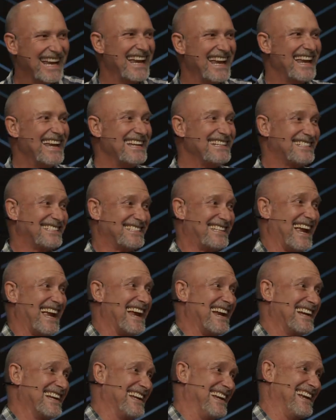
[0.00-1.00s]
He's
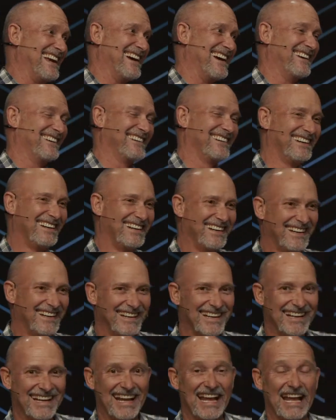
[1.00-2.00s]
standing there,
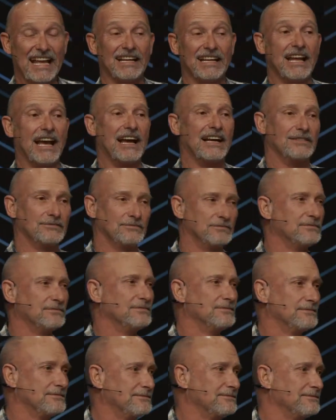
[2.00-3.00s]
and
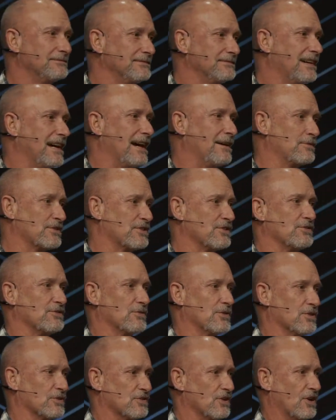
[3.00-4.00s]
I was a
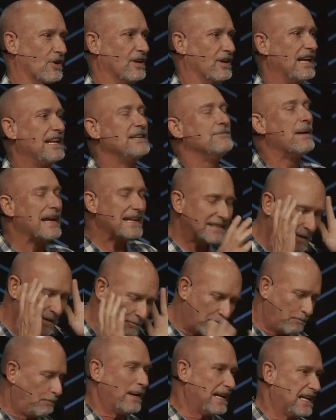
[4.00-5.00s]
drill sergeant. He made the
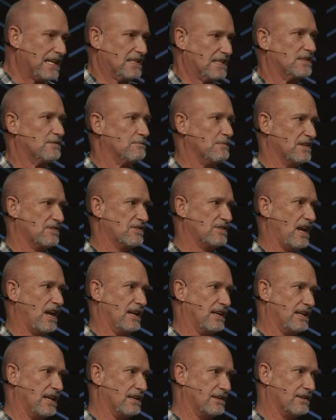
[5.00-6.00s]
biggest
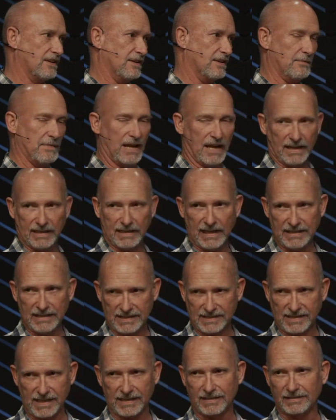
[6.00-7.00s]
mistake he could have made. He
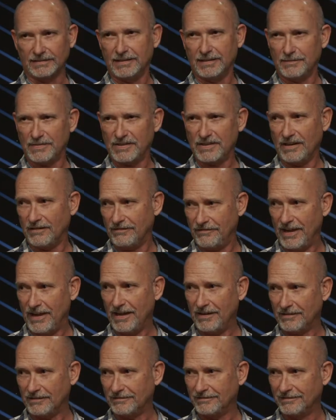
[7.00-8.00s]
singled himself
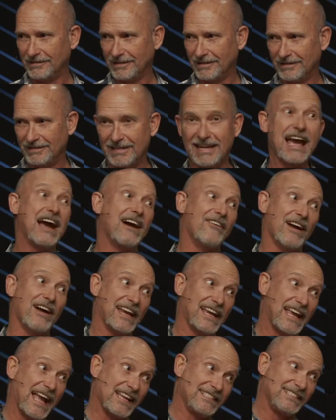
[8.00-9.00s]
out. Now
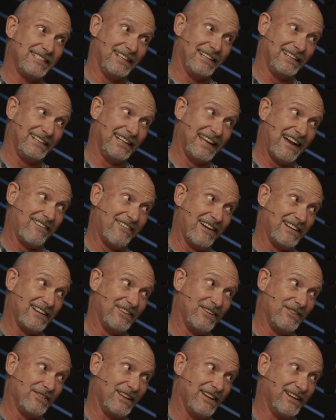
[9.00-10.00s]
I got you. Now I
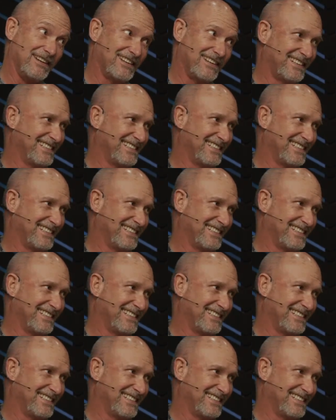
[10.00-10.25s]
know you.